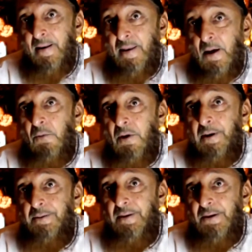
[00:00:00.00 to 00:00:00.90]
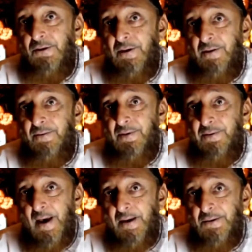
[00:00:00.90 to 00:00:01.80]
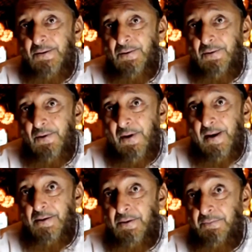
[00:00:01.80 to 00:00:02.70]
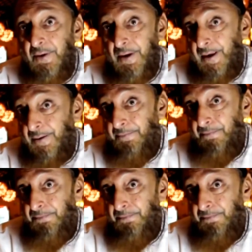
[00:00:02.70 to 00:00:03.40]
There were conditions attached to the grant of the land.